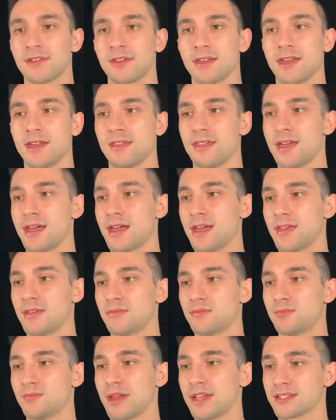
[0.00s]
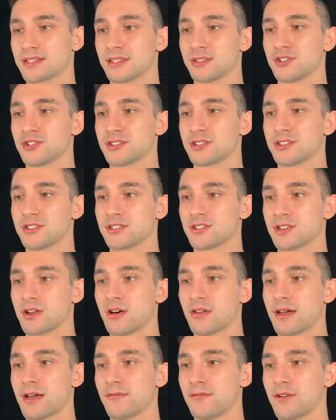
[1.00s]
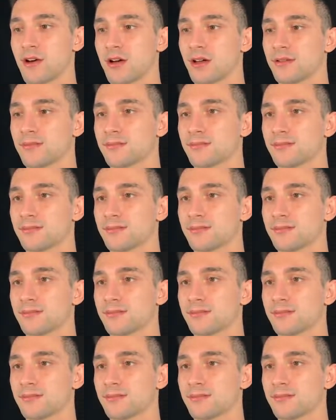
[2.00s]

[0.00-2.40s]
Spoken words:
and then basically just install that font.